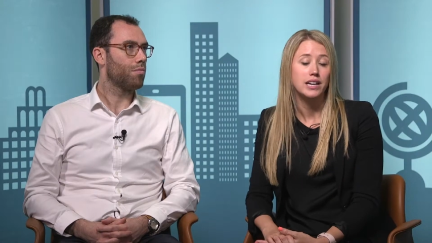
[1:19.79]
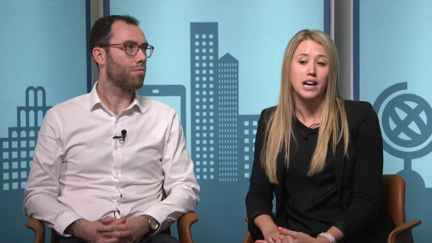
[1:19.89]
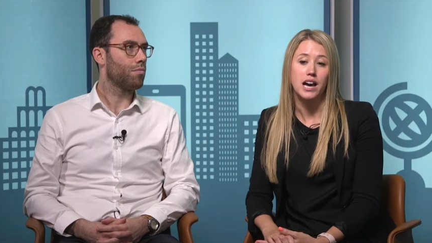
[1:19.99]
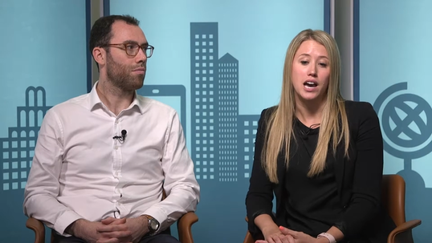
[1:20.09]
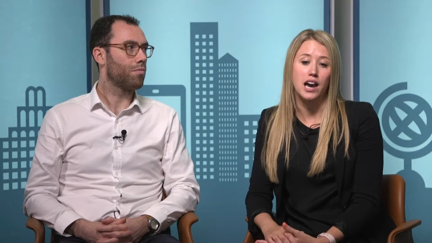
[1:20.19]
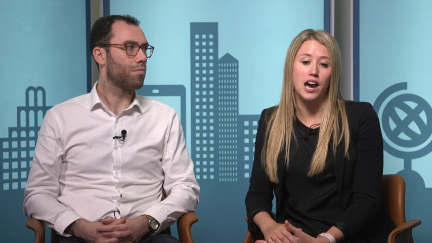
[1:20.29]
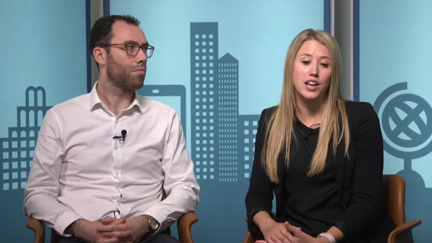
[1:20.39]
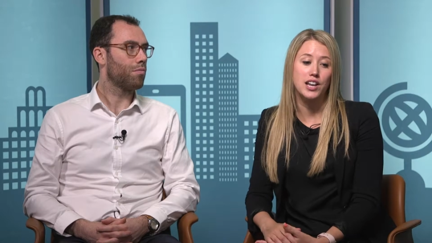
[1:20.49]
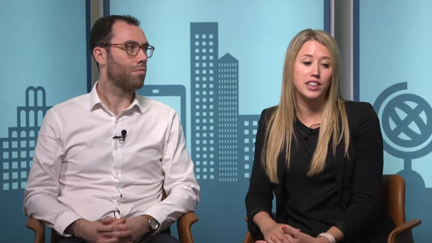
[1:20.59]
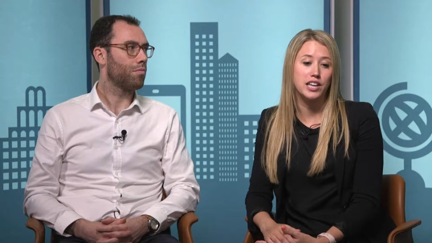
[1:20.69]

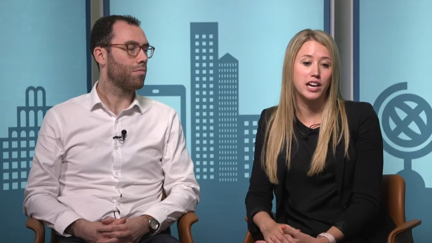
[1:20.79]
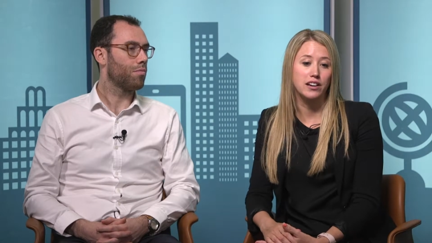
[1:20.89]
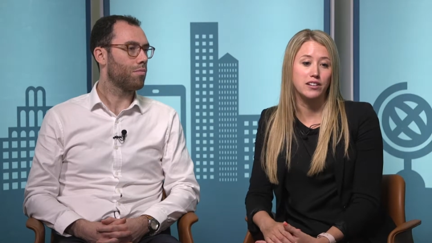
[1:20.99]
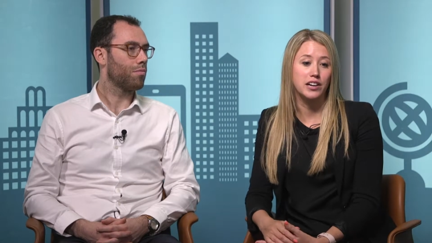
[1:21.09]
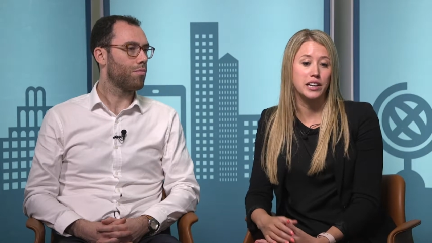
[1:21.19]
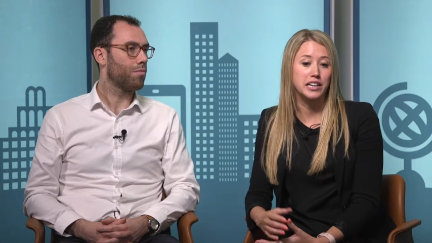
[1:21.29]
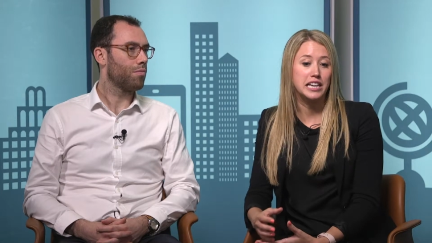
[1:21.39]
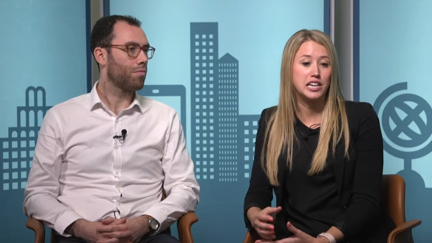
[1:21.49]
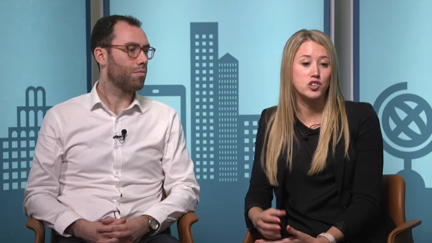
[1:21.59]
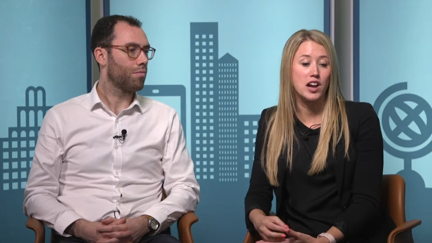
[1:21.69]
Speaker 1: Another kind of
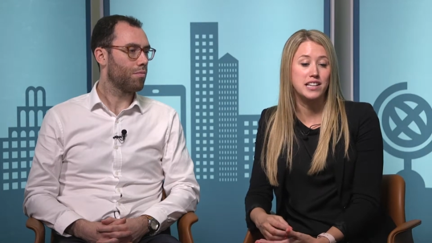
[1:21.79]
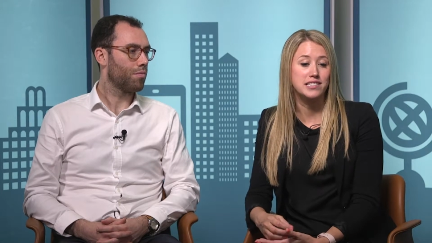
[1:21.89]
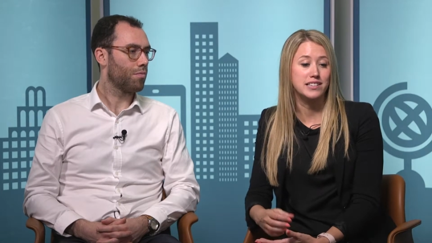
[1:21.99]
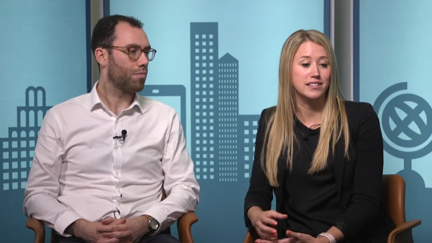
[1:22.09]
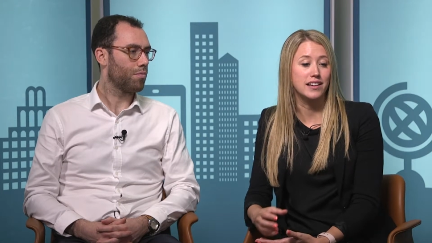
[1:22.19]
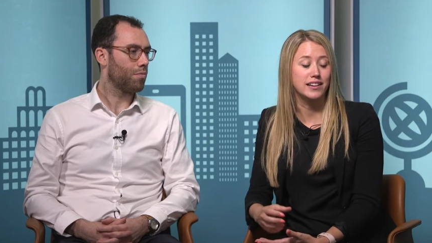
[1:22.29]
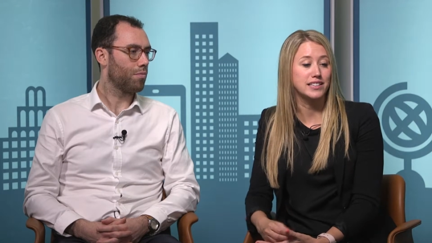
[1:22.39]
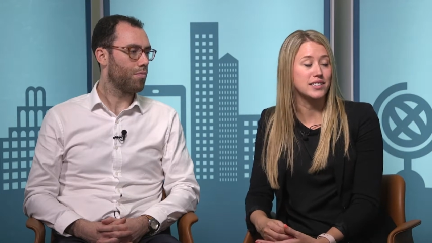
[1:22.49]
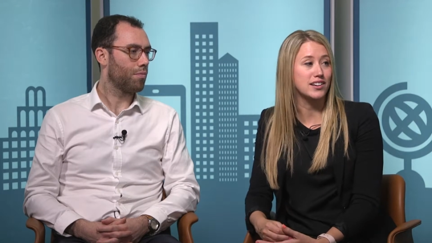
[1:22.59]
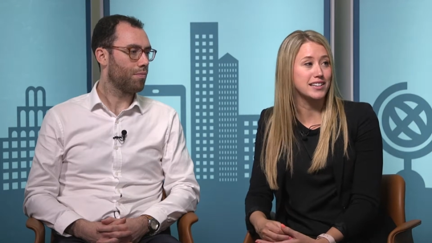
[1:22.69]
key trend and
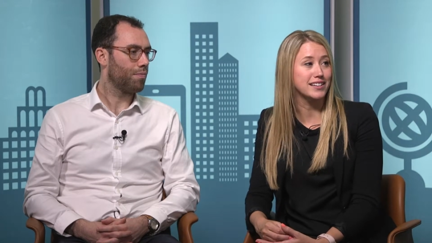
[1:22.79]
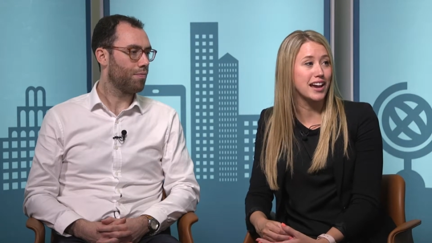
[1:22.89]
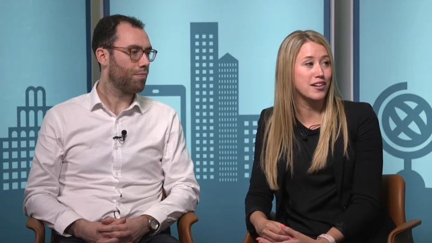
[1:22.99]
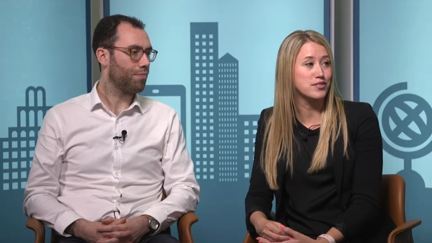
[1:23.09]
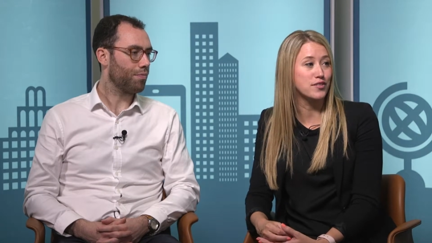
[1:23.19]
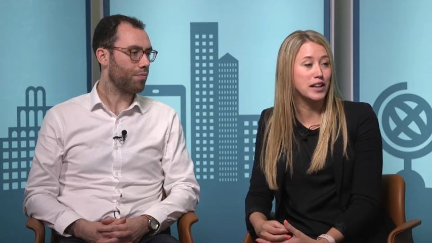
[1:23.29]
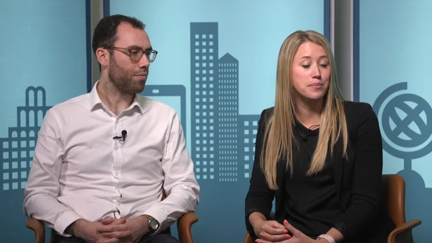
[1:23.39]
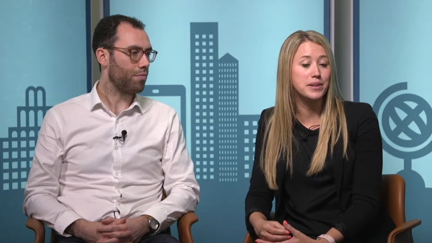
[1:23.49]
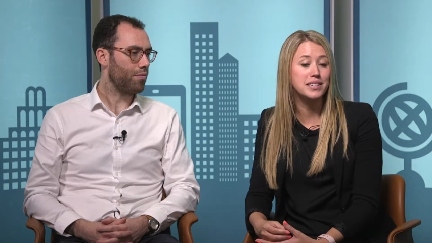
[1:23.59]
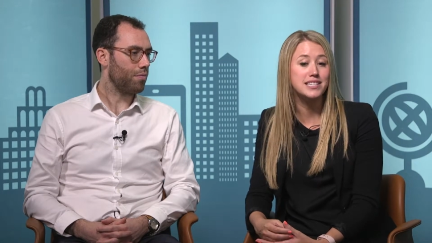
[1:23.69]
exciting area of
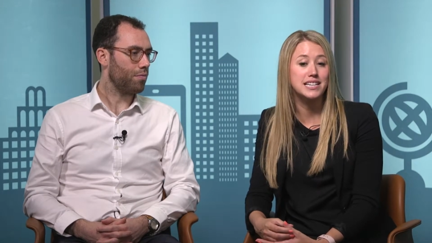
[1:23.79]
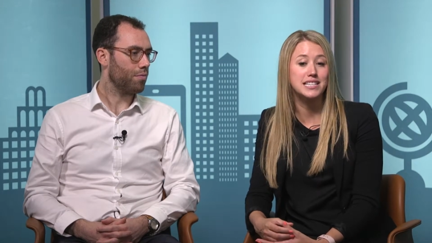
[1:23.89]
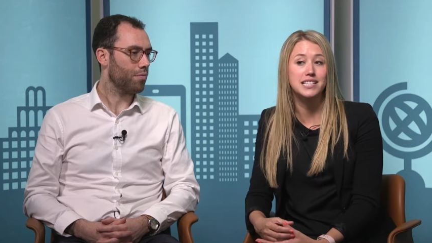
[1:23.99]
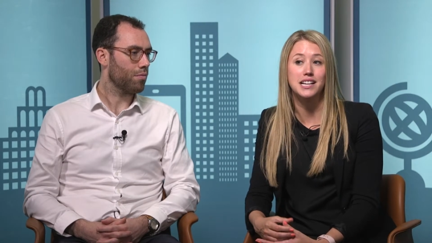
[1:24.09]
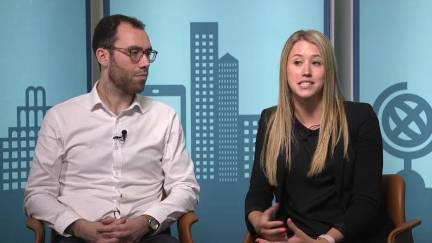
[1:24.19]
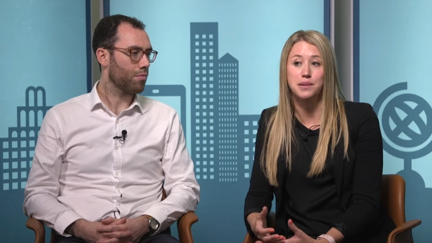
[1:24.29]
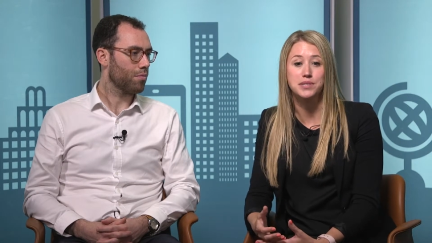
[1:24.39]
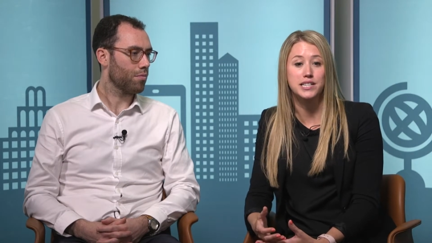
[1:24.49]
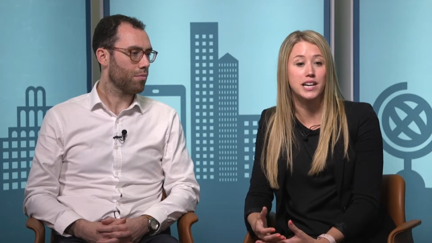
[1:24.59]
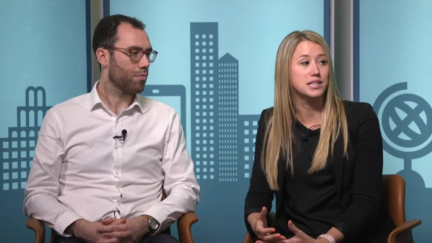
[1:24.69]
development is
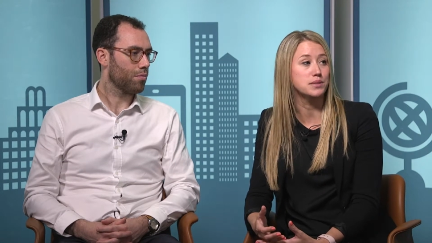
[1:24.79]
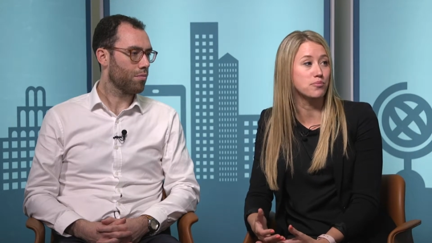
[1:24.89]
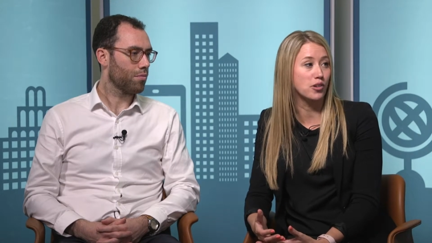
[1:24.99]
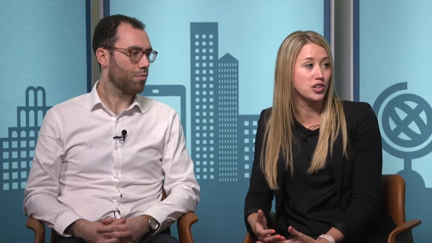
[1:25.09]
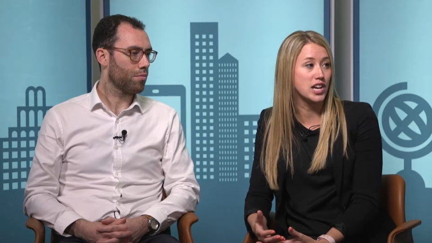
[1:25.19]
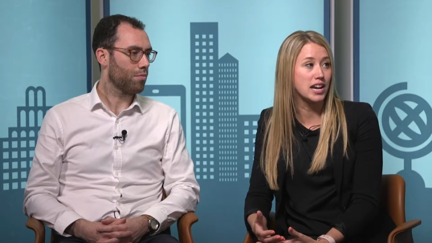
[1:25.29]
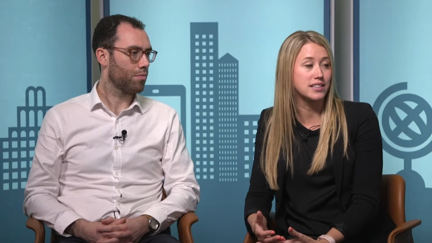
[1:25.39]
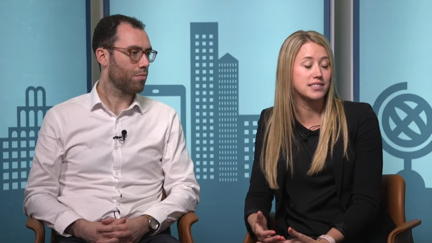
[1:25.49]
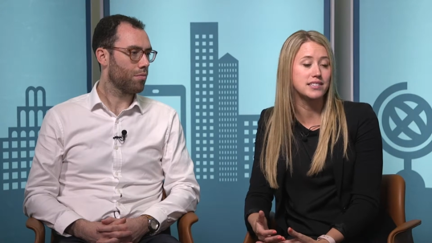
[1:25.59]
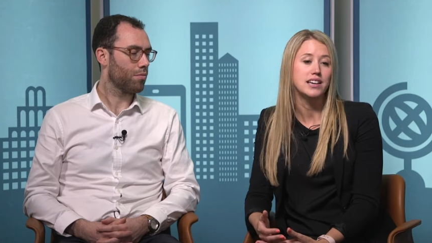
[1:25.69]
unsubsidized
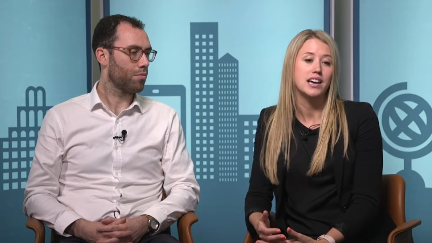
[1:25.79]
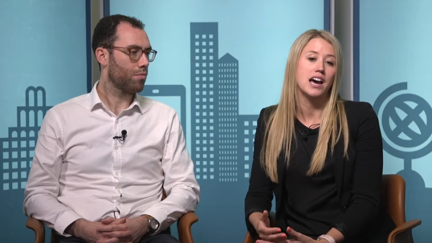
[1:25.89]
projects.